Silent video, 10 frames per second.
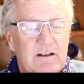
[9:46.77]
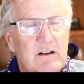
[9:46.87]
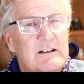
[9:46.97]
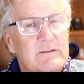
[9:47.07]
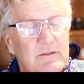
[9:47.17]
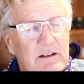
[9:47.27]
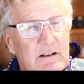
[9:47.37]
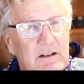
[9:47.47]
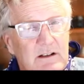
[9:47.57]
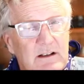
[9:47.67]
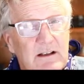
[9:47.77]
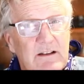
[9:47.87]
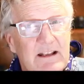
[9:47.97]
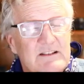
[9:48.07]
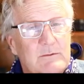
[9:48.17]
are different, and
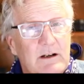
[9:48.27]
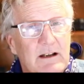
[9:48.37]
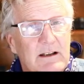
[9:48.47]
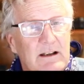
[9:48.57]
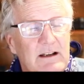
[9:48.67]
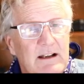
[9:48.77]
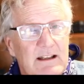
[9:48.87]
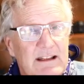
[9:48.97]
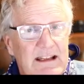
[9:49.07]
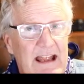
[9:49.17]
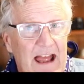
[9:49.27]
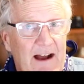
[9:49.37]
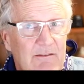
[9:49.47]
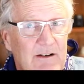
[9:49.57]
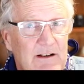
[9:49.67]
that's why they
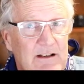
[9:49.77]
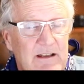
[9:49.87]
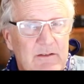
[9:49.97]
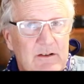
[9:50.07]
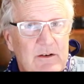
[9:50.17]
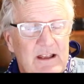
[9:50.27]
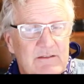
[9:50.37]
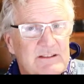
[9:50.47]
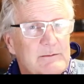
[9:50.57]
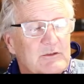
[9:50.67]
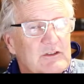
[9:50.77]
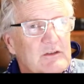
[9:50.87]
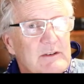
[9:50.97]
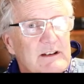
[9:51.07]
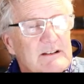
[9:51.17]
have, even though they have similar
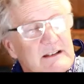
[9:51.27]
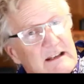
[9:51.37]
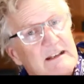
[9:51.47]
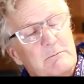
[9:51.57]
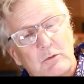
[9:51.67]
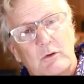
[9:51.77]
trees, they get more